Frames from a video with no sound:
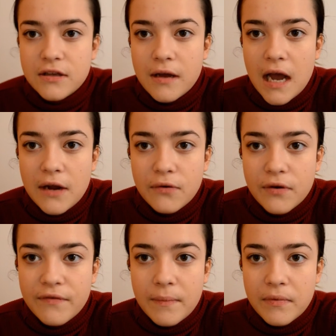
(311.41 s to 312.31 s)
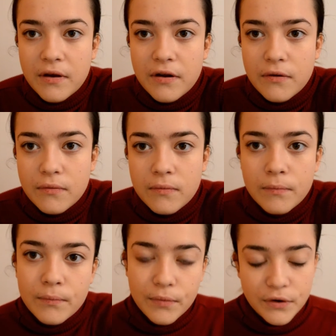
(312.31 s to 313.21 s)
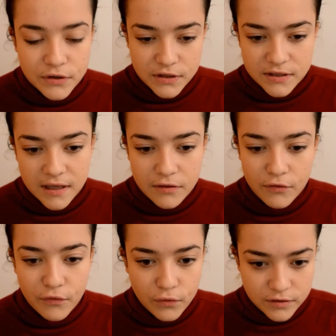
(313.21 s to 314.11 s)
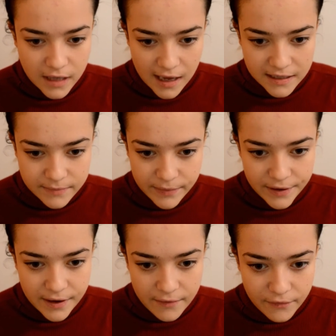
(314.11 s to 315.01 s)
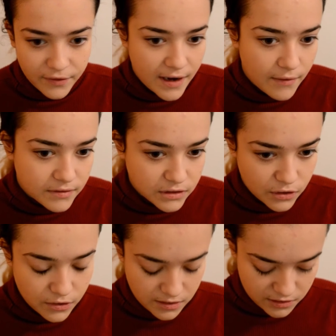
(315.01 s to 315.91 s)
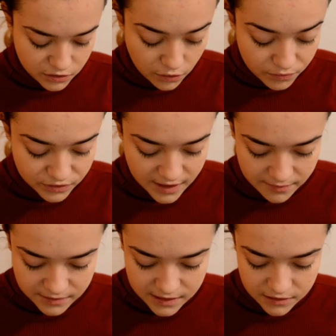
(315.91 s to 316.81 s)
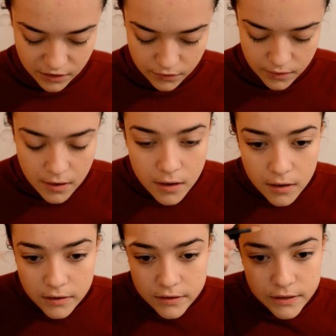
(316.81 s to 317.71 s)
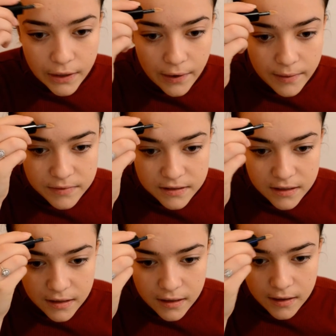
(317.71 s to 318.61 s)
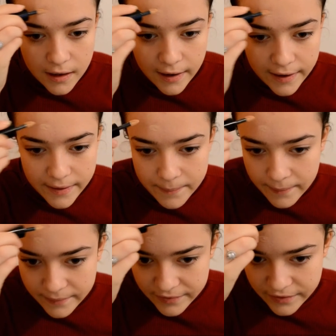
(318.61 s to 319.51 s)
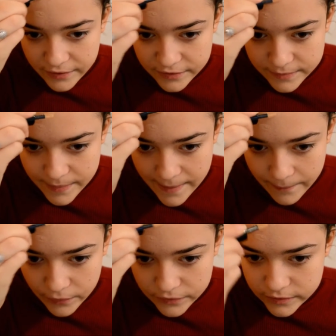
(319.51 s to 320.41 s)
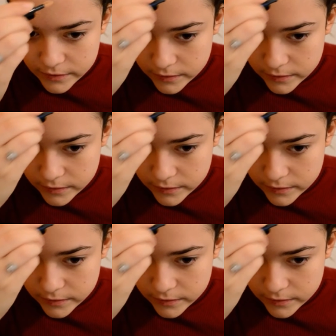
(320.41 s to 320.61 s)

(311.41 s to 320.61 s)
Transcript: So I don't know if I'm gonna purchase like the full size, but for now it's good. It's almost empty though. So I'm just gonna hide those pimples.